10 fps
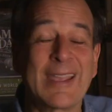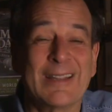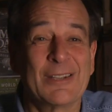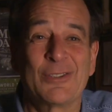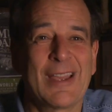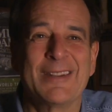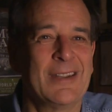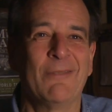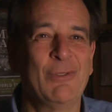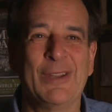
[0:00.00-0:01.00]
I get
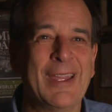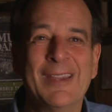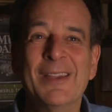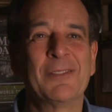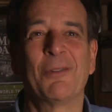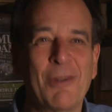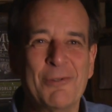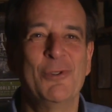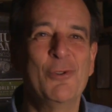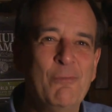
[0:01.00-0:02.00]
excited every day. There are
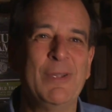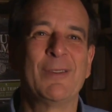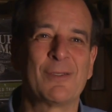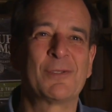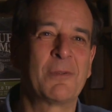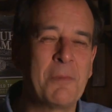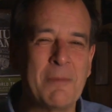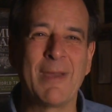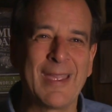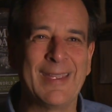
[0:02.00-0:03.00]
new beers to be
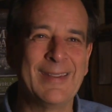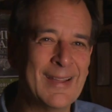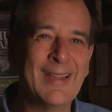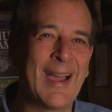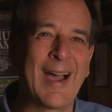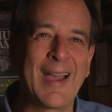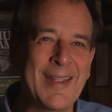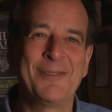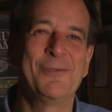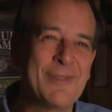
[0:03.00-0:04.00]
made. I
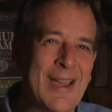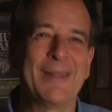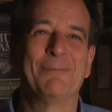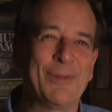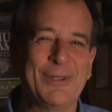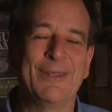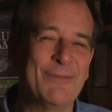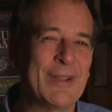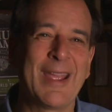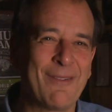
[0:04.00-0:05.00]
do not believe
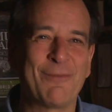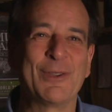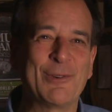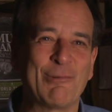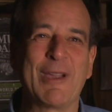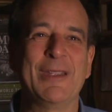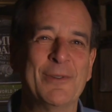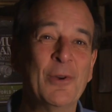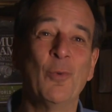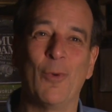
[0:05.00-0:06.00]
that every great,
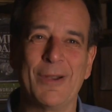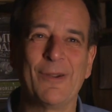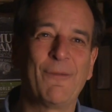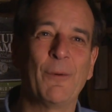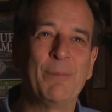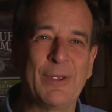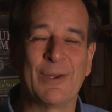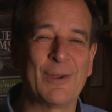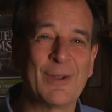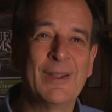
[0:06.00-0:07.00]
wonderful
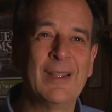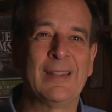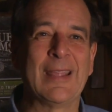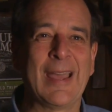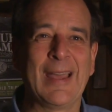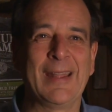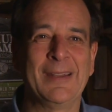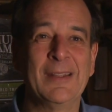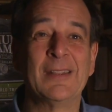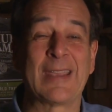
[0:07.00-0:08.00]
beer that
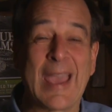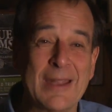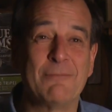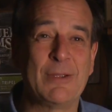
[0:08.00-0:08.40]
can